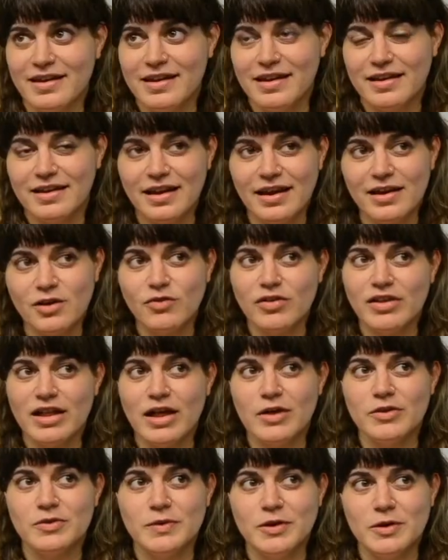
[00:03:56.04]
It kind of
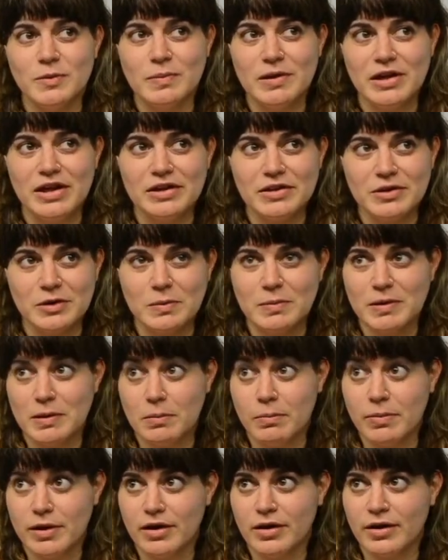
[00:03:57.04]
allows me to be a little
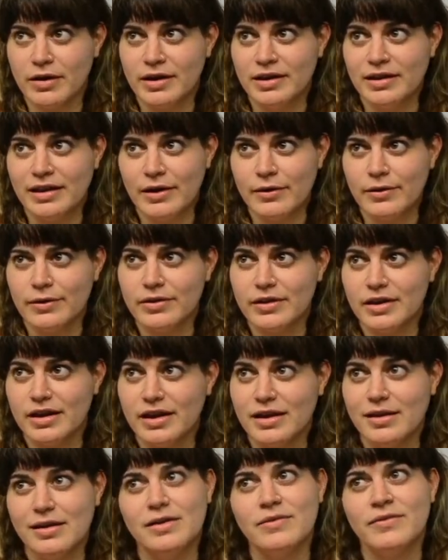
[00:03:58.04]
bit bigger and louder than
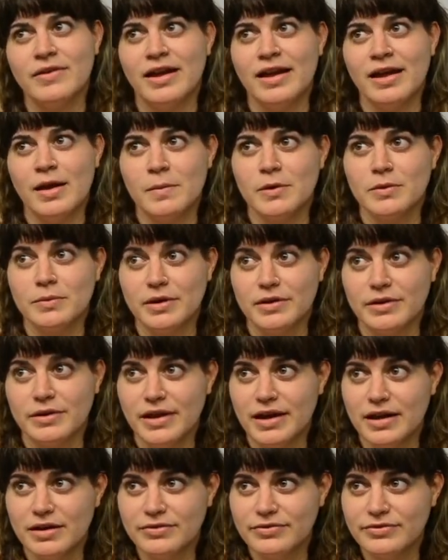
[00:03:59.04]
I am in real
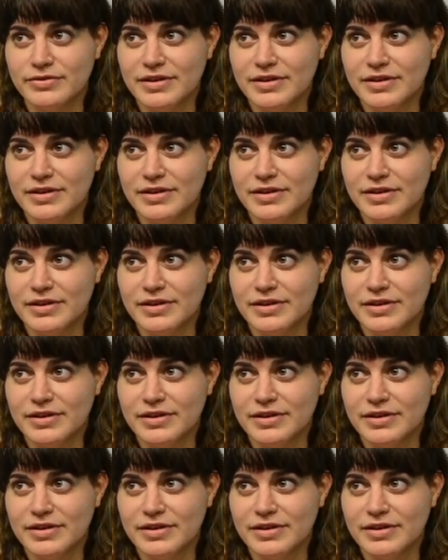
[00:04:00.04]
life.